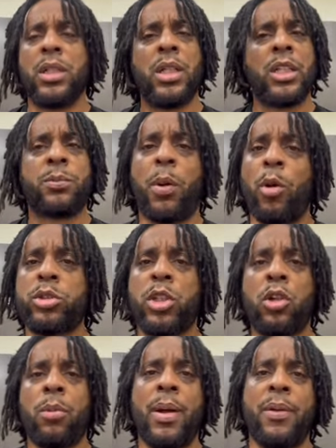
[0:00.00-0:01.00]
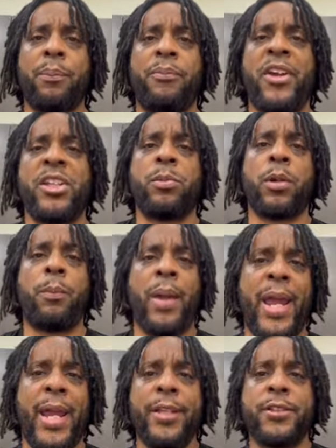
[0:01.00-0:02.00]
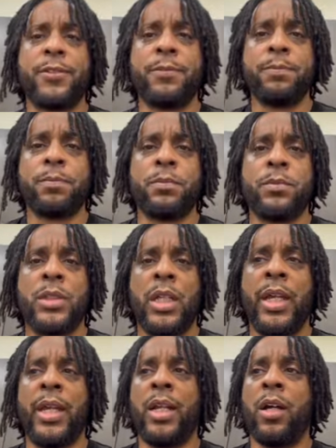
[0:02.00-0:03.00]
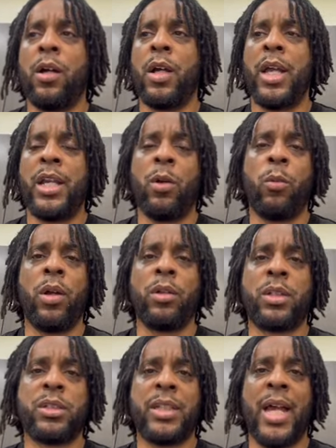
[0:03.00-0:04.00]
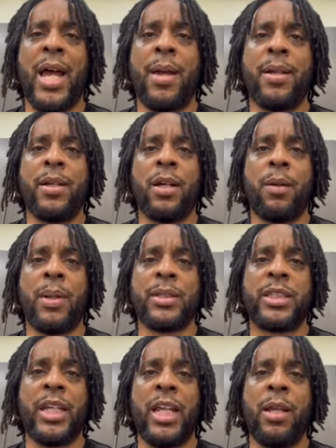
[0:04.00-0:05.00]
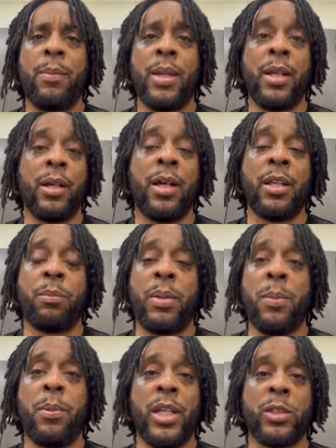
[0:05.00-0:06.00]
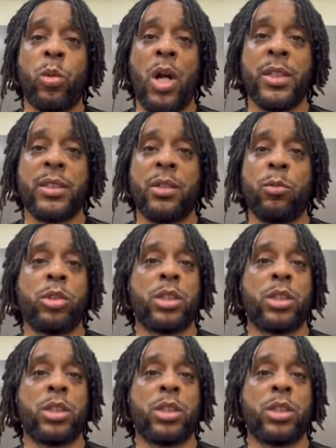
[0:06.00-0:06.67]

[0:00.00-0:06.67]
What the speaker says: It's posted on my Facebook page, and then we'll decide, my team and the other people that's watching will